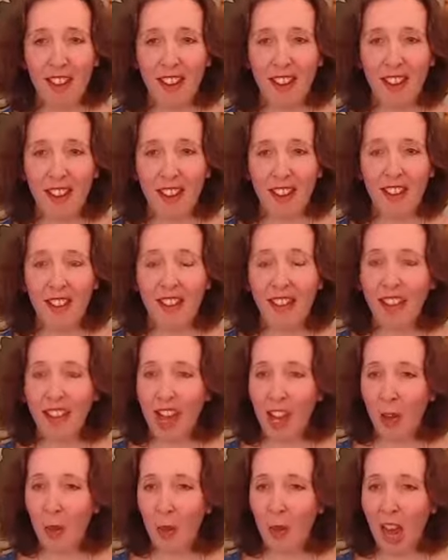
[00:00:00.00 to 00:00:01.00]
say
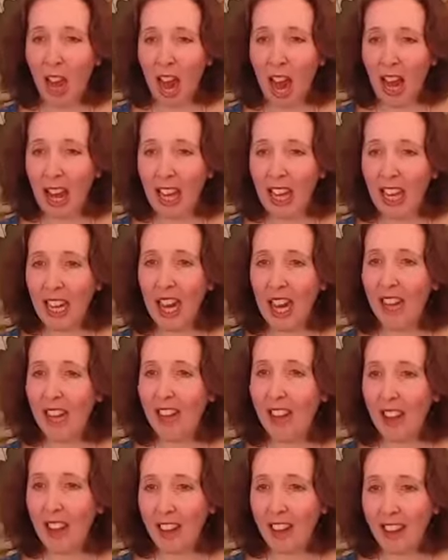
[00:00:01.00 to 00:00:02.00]
hello to Ali and
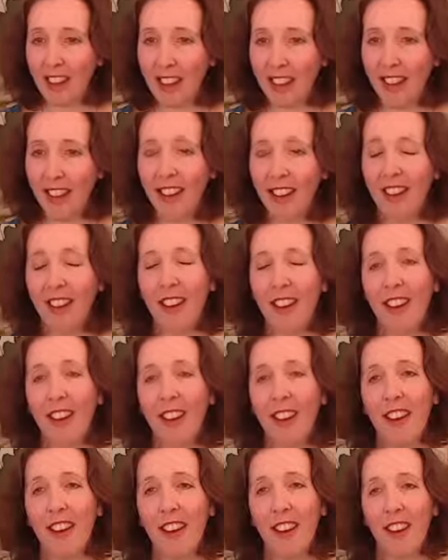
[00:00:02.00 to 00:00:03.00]
Nancy,
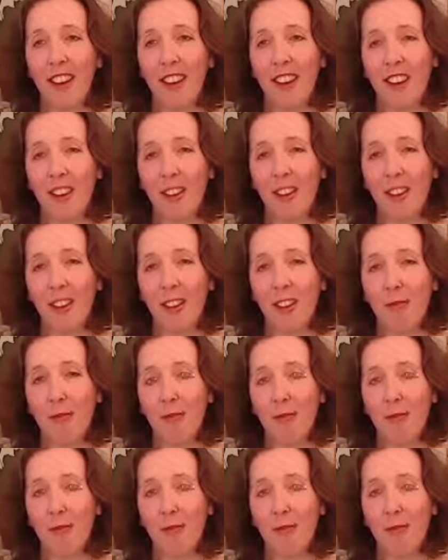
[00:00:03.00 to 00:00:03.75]
and